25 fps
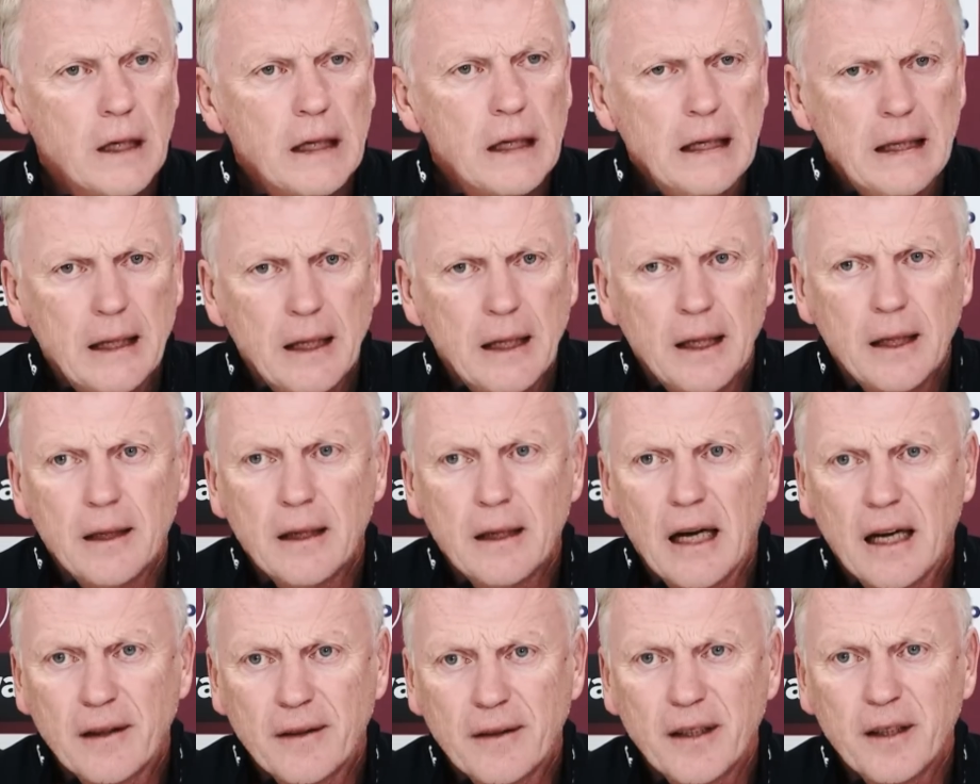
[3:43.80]

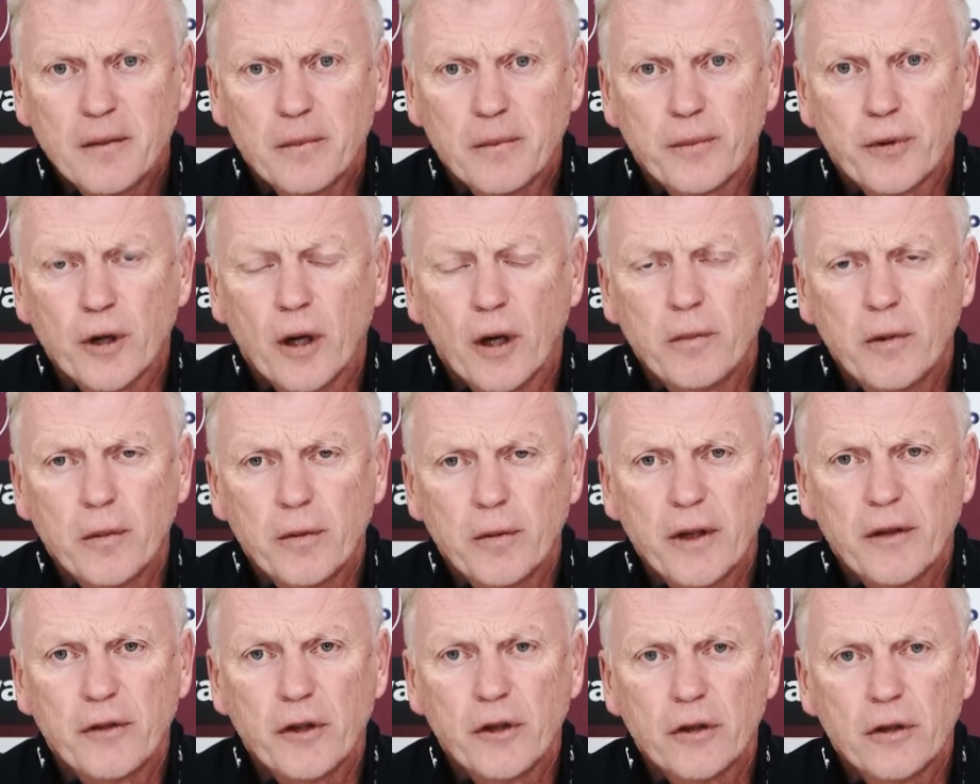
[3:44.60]
I think
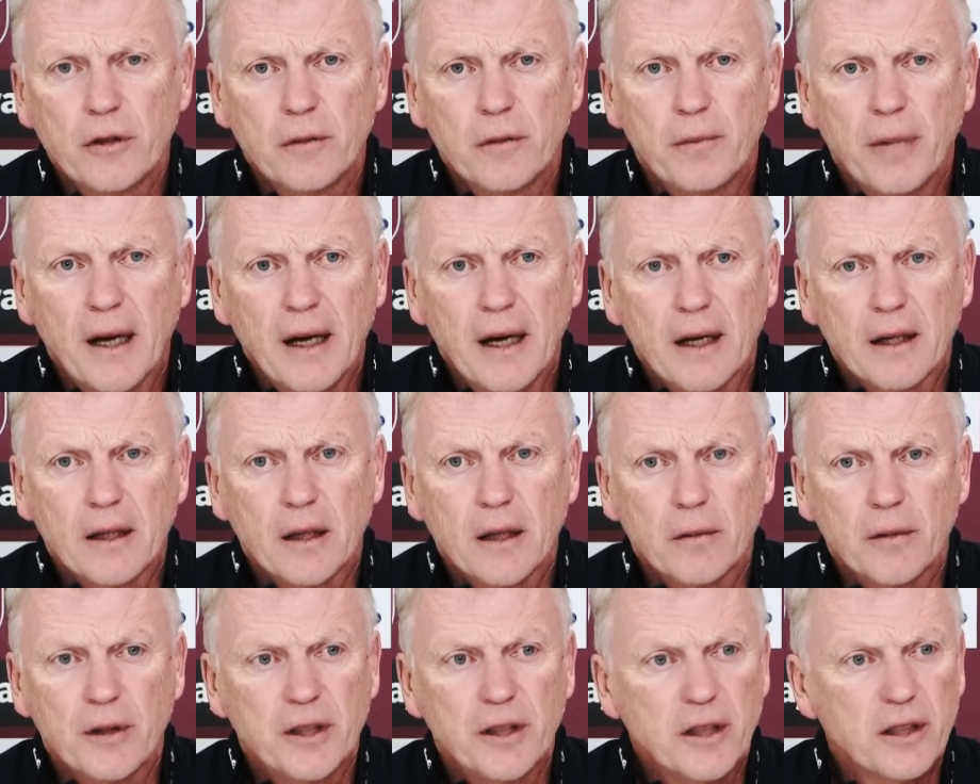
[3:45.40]
probably if you look back a
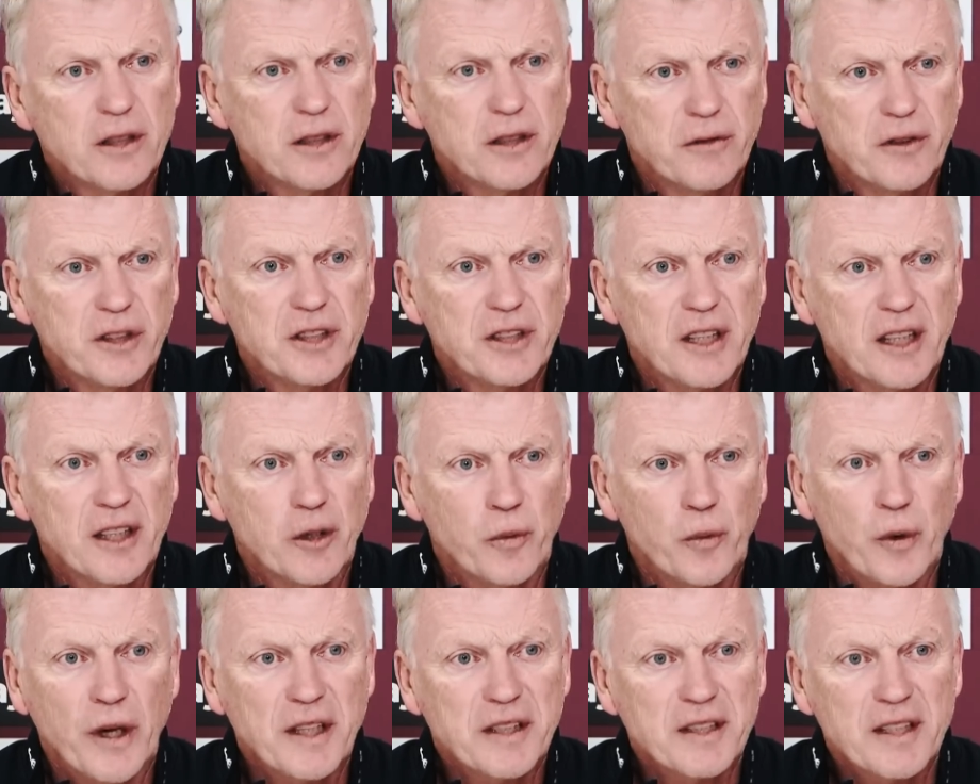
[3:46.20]
couple of years, if you said
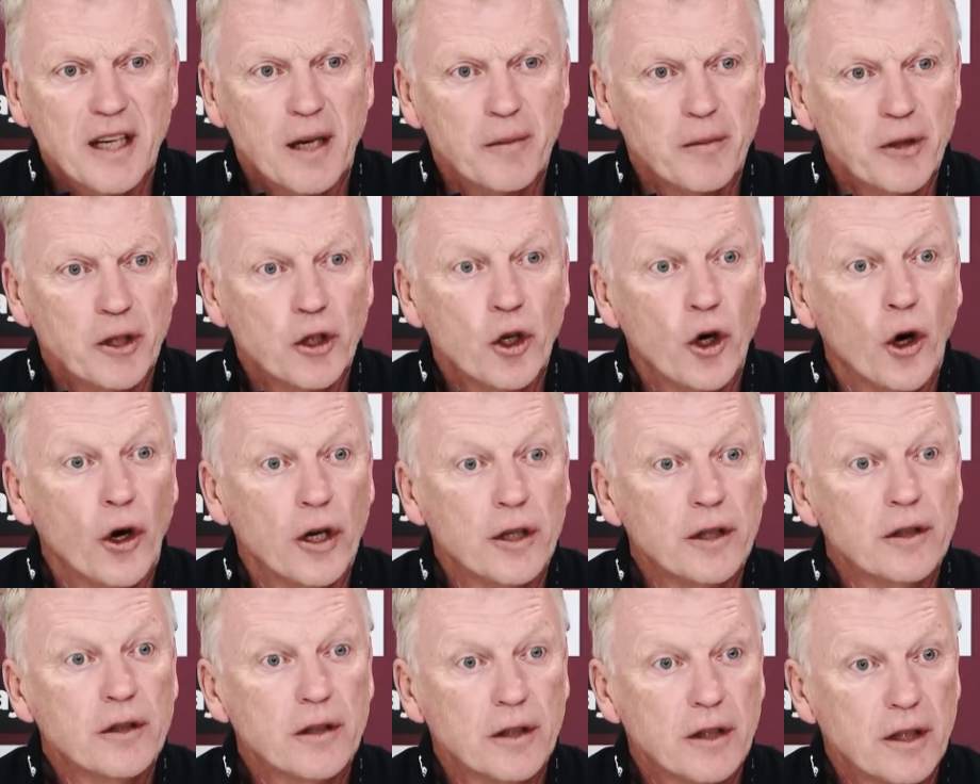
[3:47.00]
that West Ham had
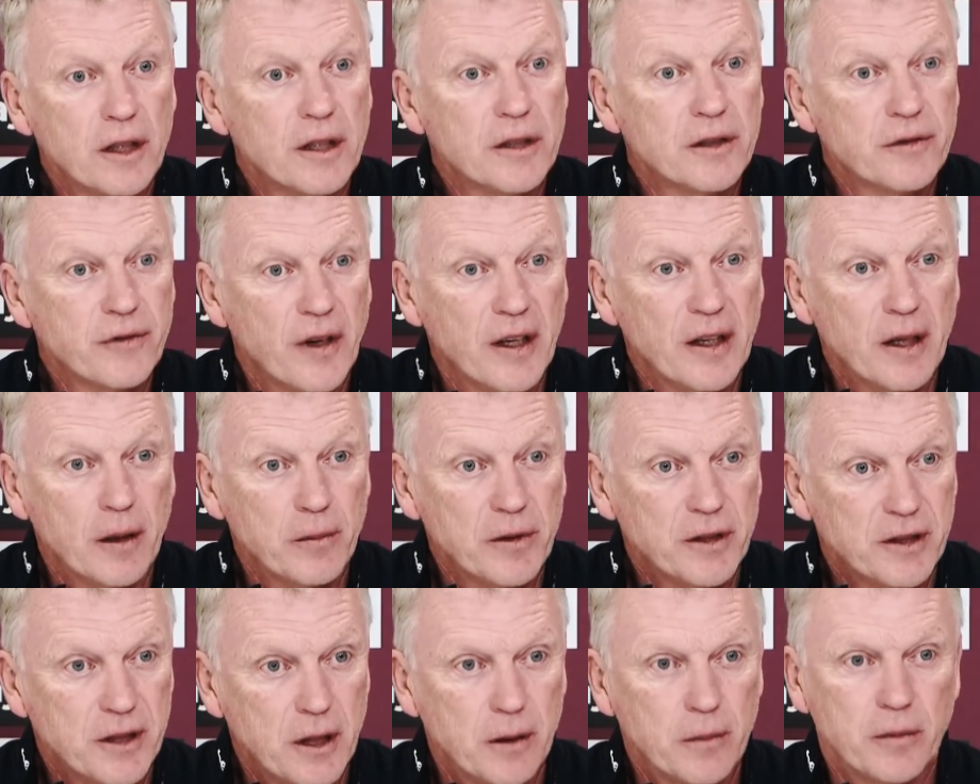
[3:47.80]
gone as far
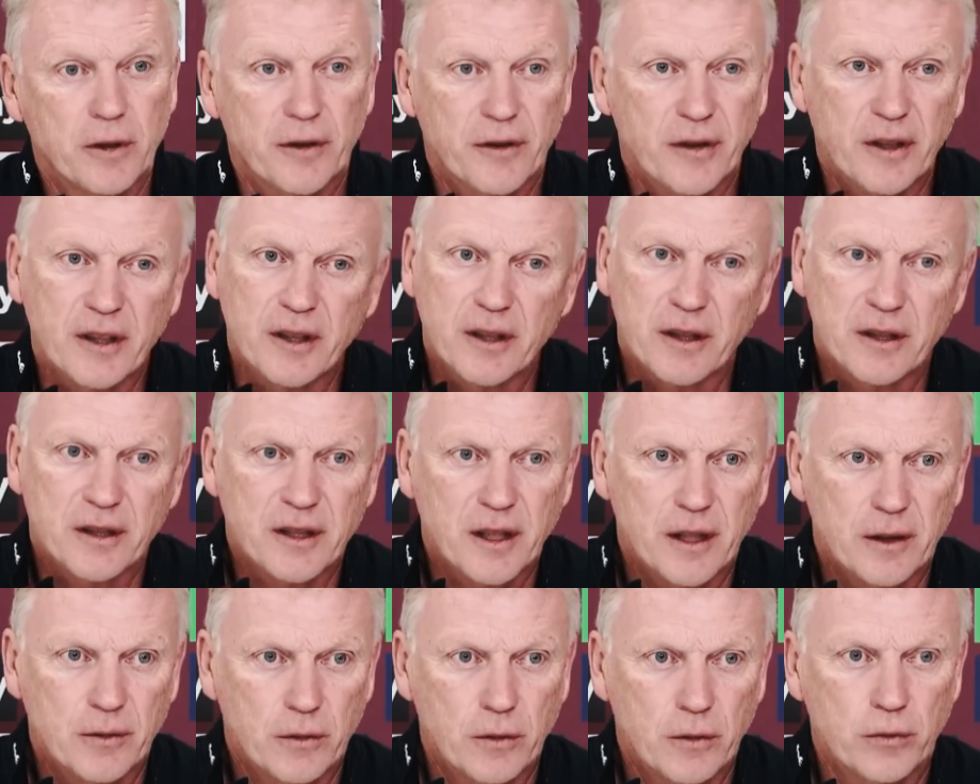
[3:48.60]
up the table, I think you'd have
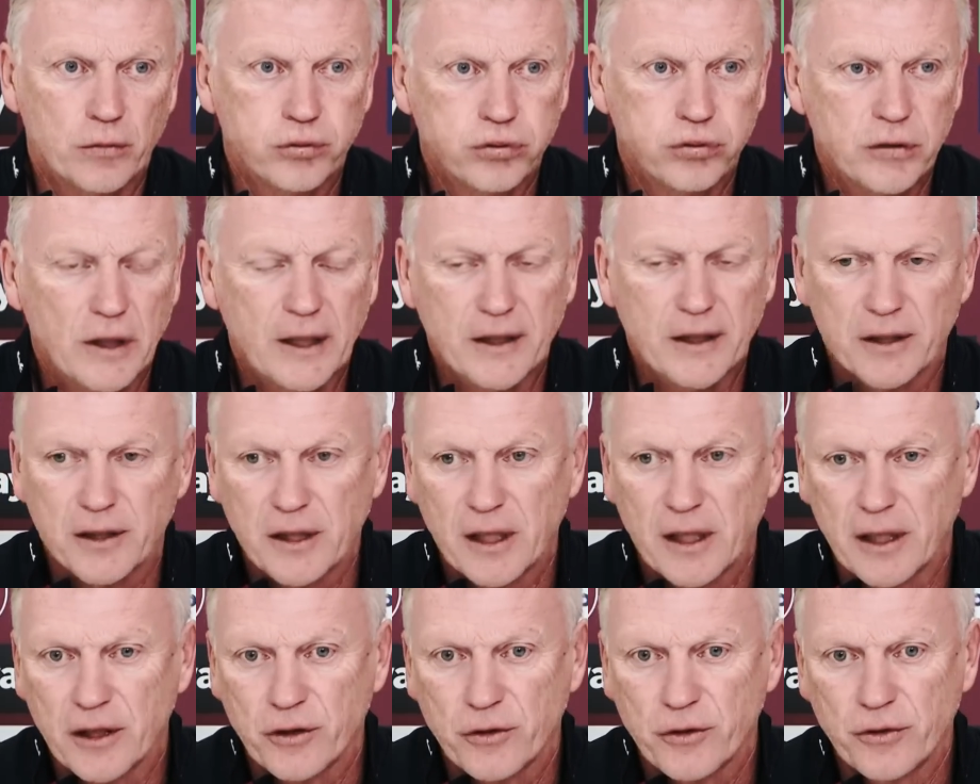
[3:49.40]
said, oh,
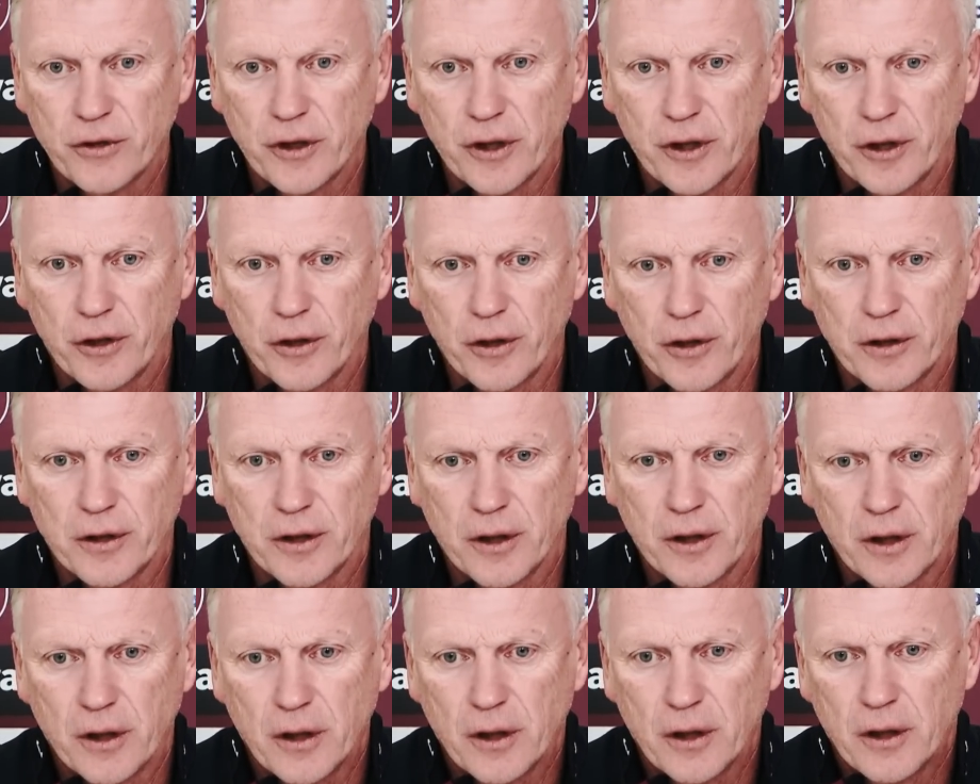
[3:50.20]
that's really
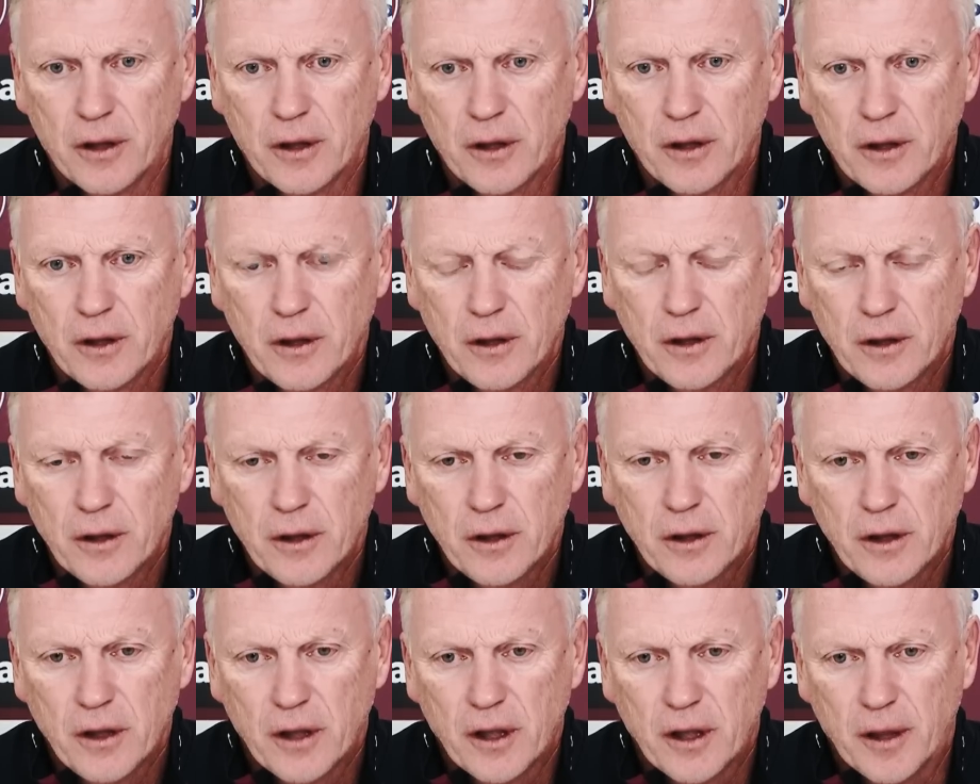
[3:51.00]
good,
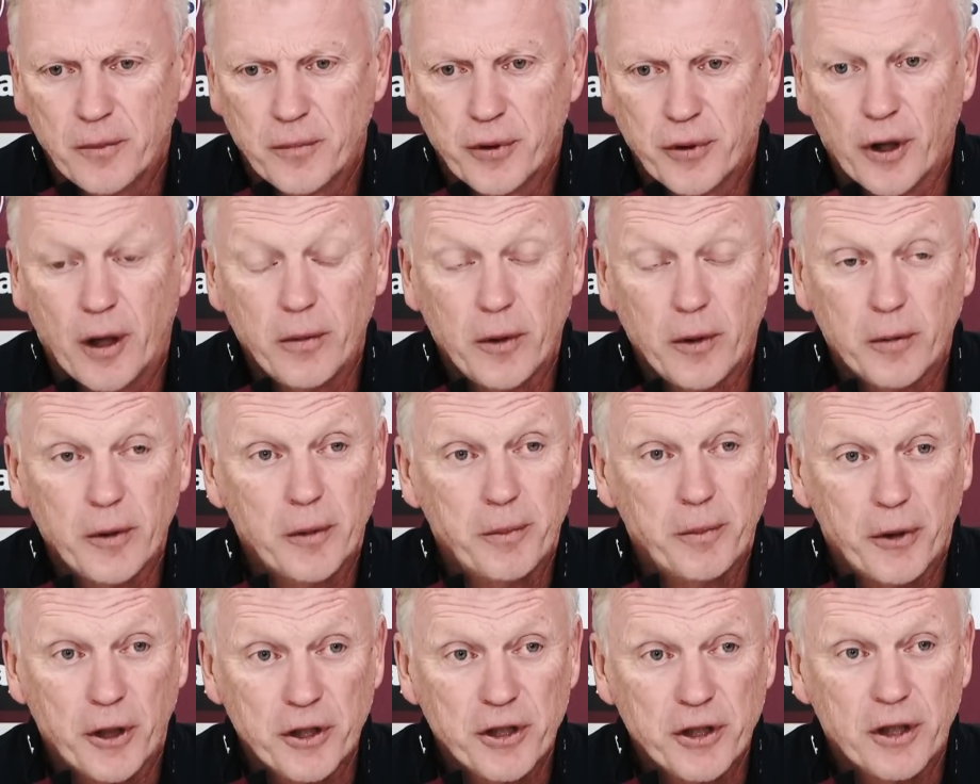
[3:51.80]
and
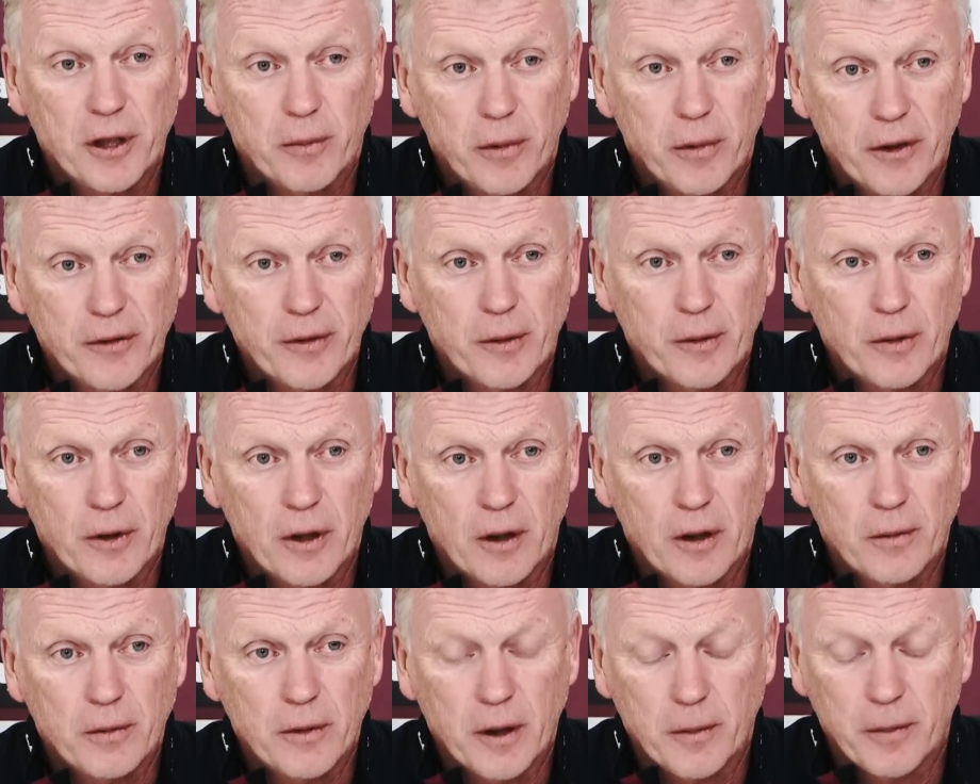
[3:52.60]
probably punching
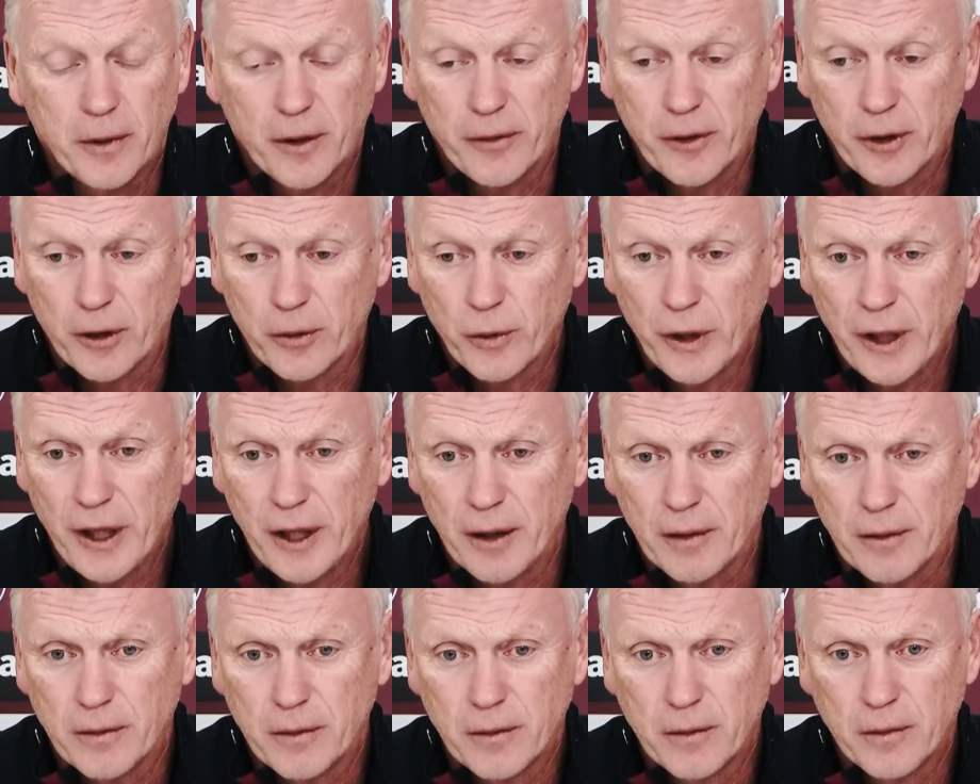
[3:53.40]
above our
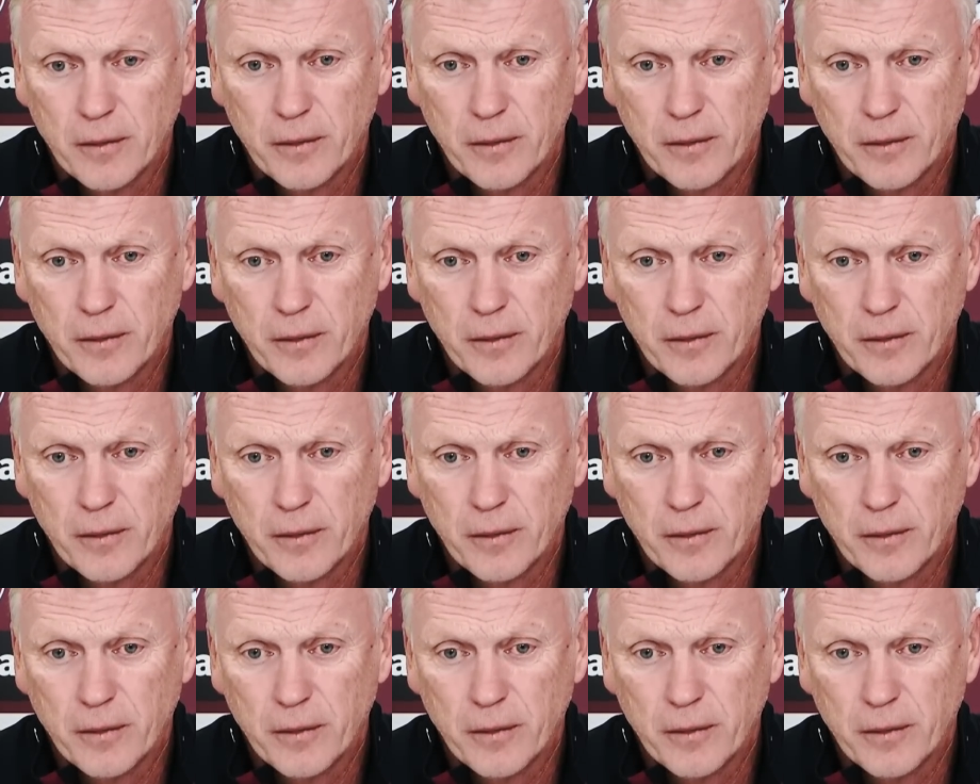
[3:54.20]
weight.